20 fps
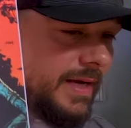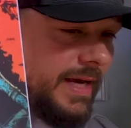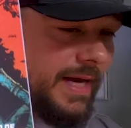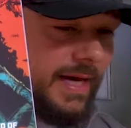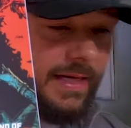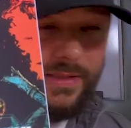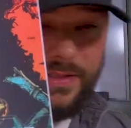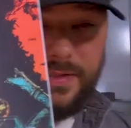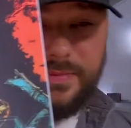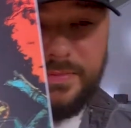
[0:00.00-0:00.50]

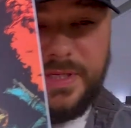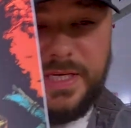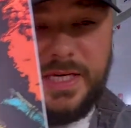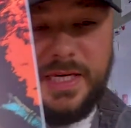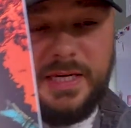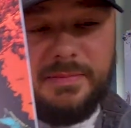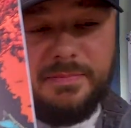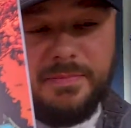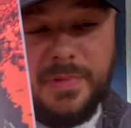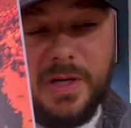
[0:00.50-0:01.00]
has some
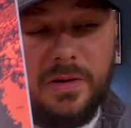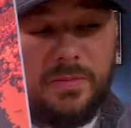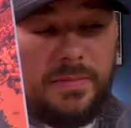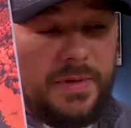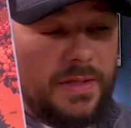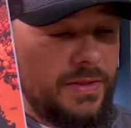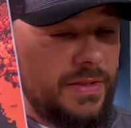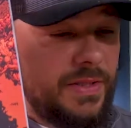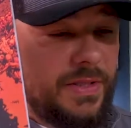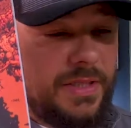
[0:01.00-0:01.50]
key
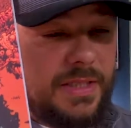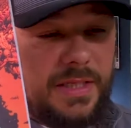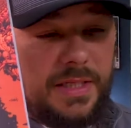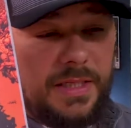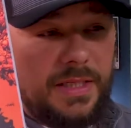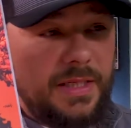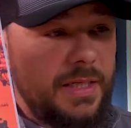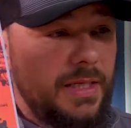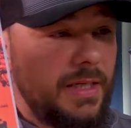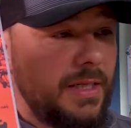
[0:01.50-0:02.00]
moments
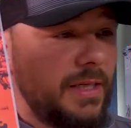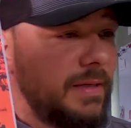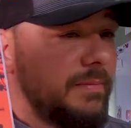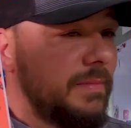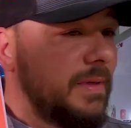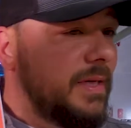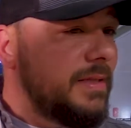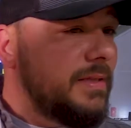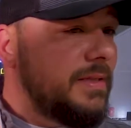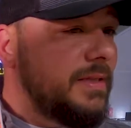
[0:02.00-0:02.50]
in it. I'm
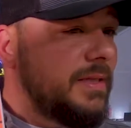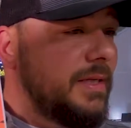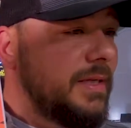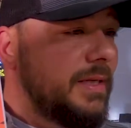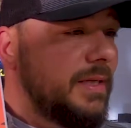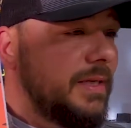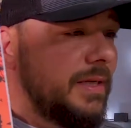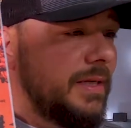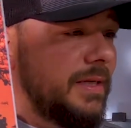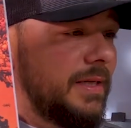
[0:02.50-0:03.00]
not seeing
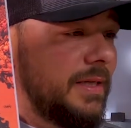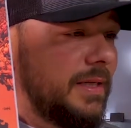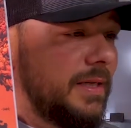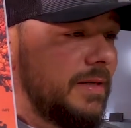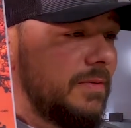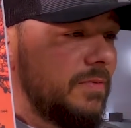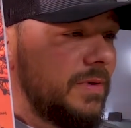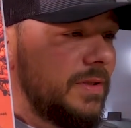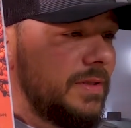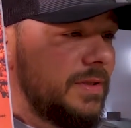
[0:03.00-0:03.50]
it on
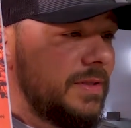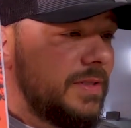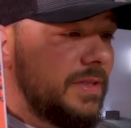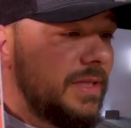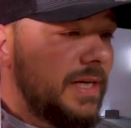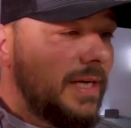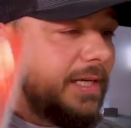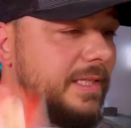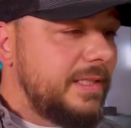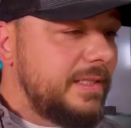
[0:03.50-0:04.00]
here. 1
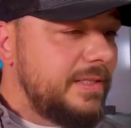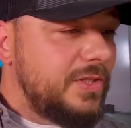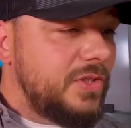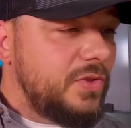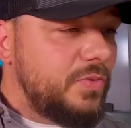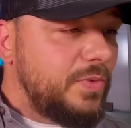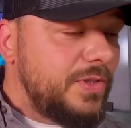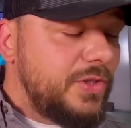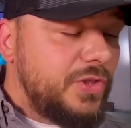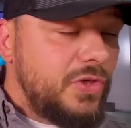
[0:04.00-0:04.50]
second. Let's
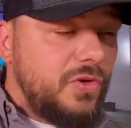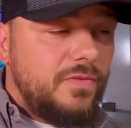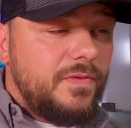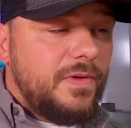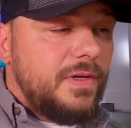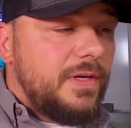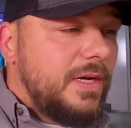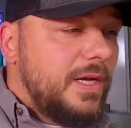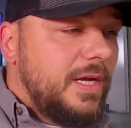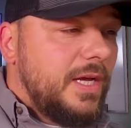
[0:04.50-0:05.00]
switch
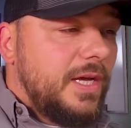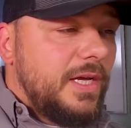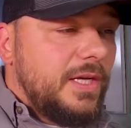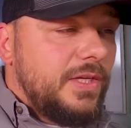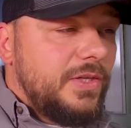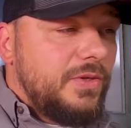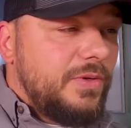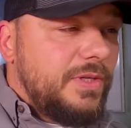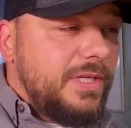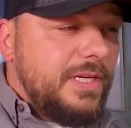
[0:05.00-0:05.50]
over
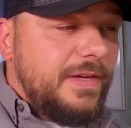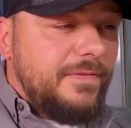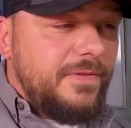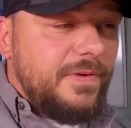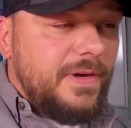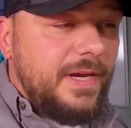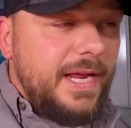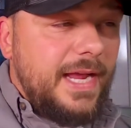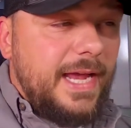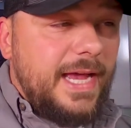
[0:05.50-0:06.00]
to a
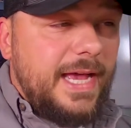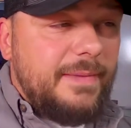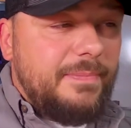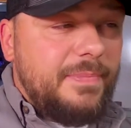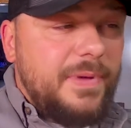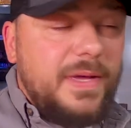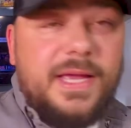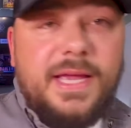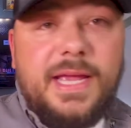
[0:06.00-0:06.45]
different app.